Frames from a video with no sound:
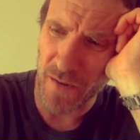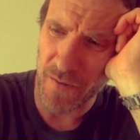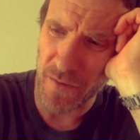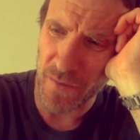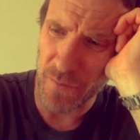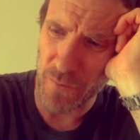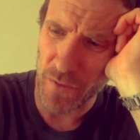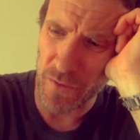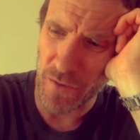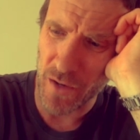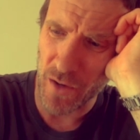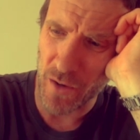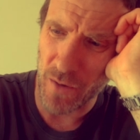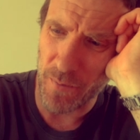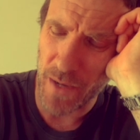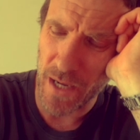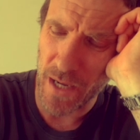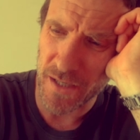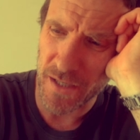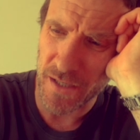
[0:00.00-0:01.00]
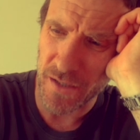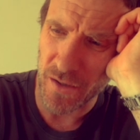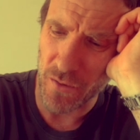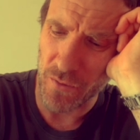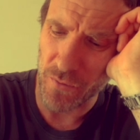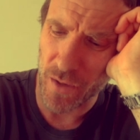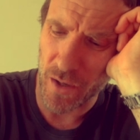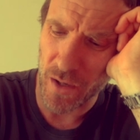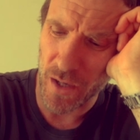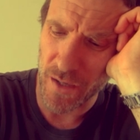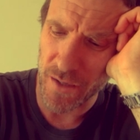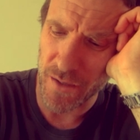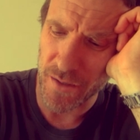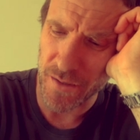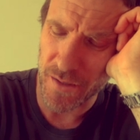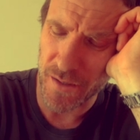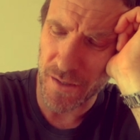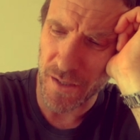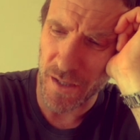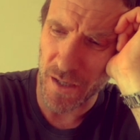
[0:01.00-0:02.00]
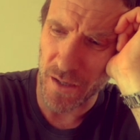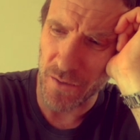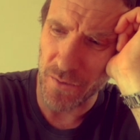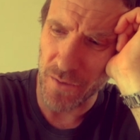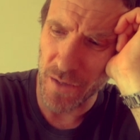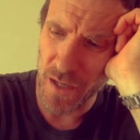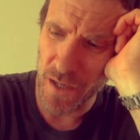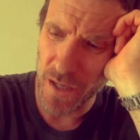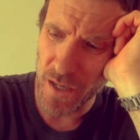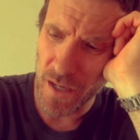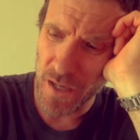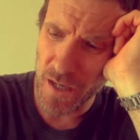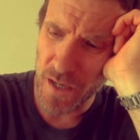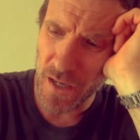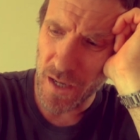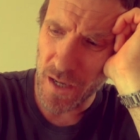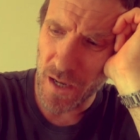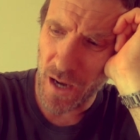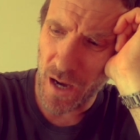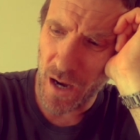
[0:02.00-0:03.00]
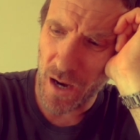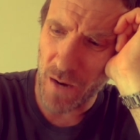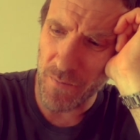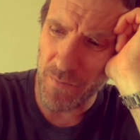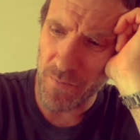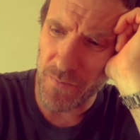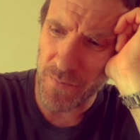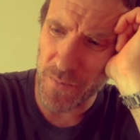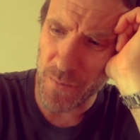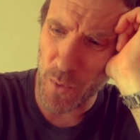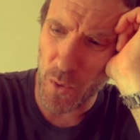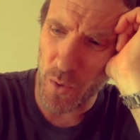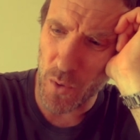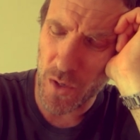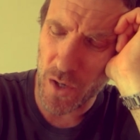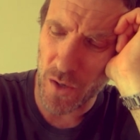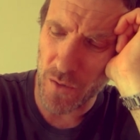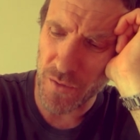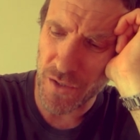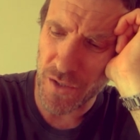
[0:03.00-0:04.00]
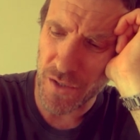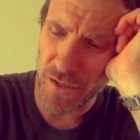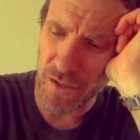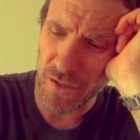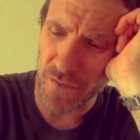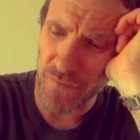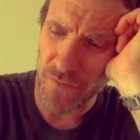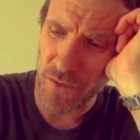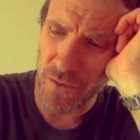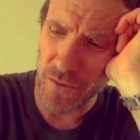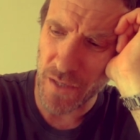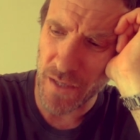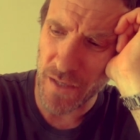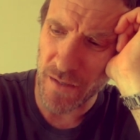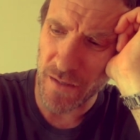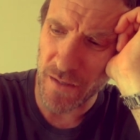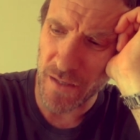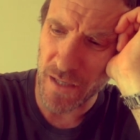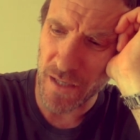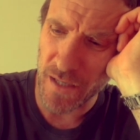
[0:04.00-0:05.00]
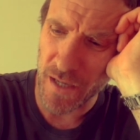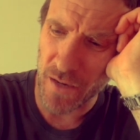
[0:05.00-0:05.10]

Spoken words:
I think we're a lot better songwriters. So I'm more conscious of doing